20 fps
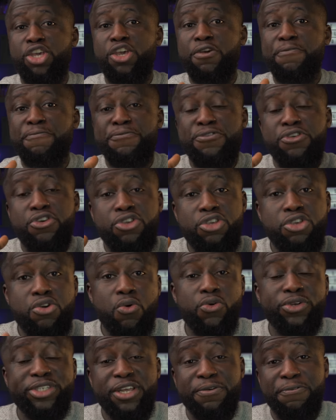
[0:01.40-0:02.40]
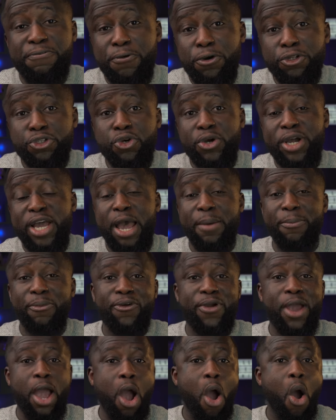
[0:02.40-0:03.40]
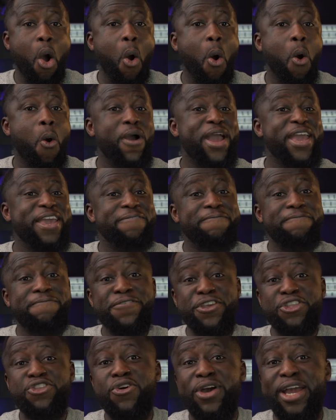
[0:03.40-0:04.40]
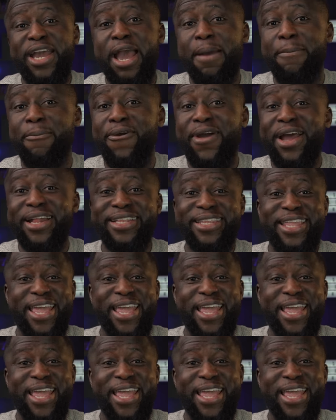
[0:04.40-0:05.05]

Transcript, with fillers: If you use a photo camera or a video camera,